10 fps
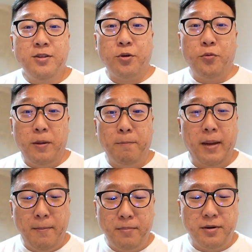to
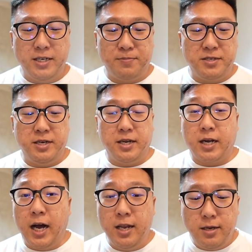remember, especially the
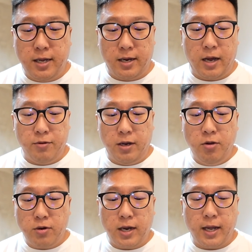color and how they
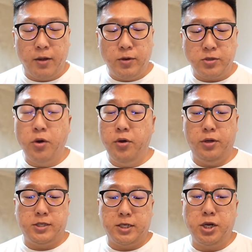look like and what's. Oh,
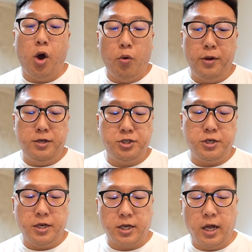it's actually
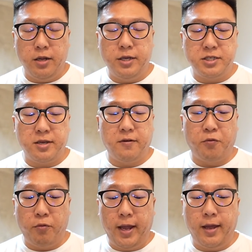orange in color instead
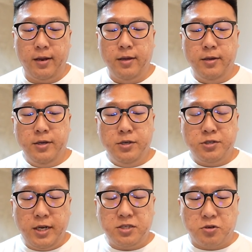of red.
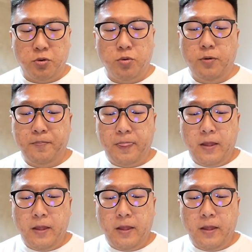So that's cool.